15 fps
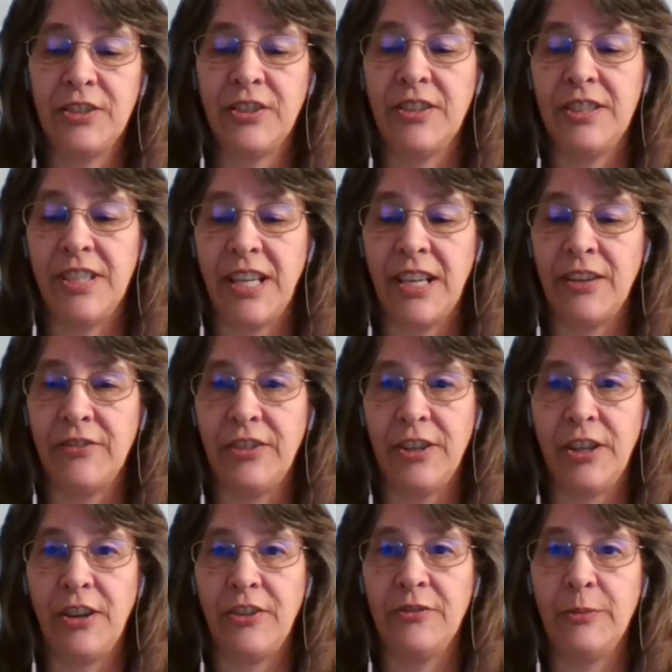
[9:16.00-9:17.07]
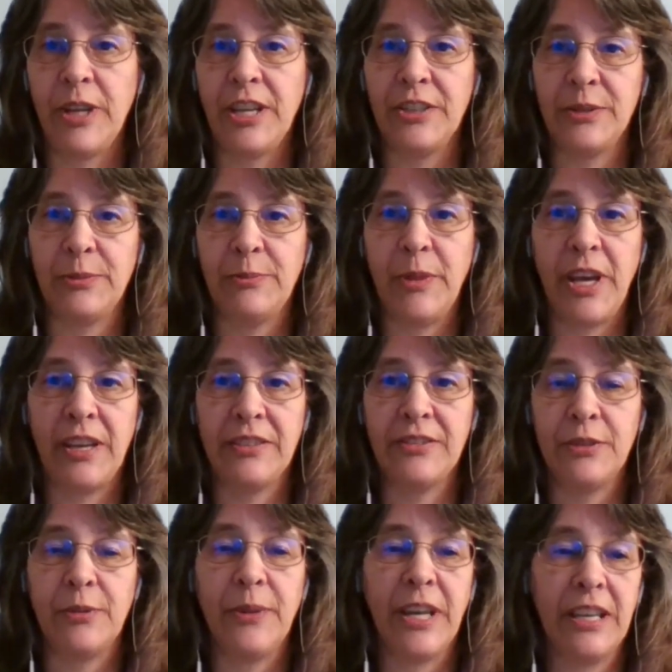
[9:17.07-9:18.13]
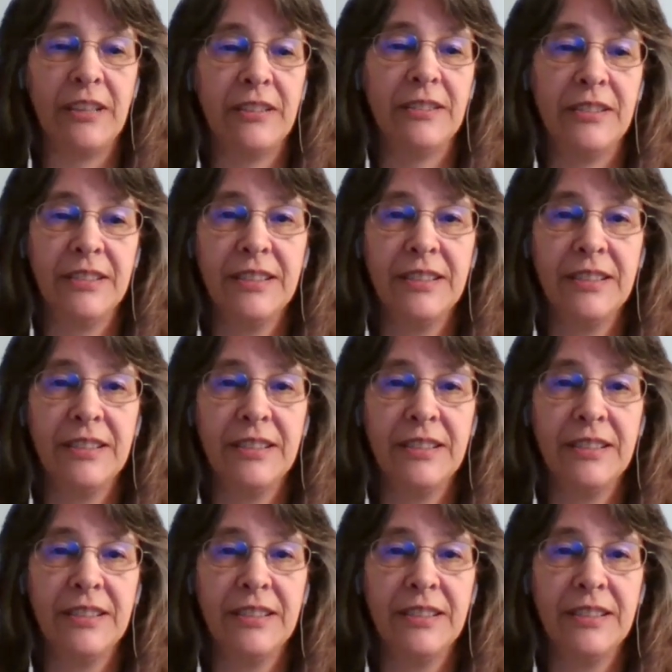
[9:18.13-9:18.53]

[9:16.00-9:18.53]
to the date of my husband passing away.